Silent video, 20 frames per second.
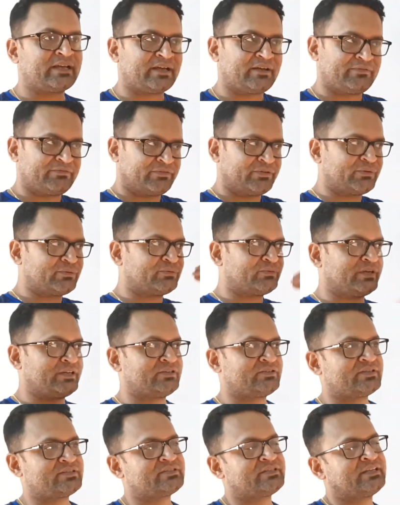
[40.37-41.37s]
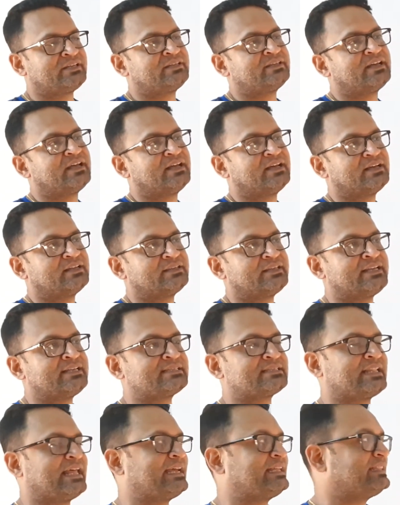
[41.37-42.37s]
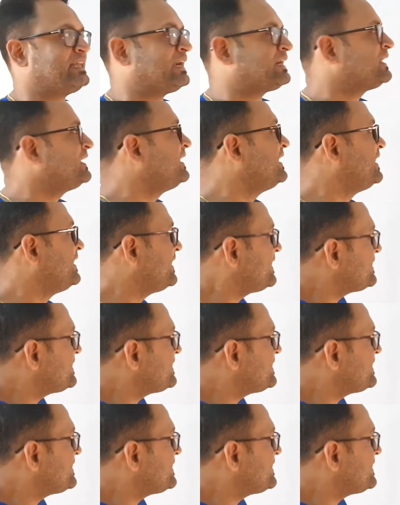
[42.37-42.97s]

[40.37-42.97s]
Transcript: a few interesting things like that. Let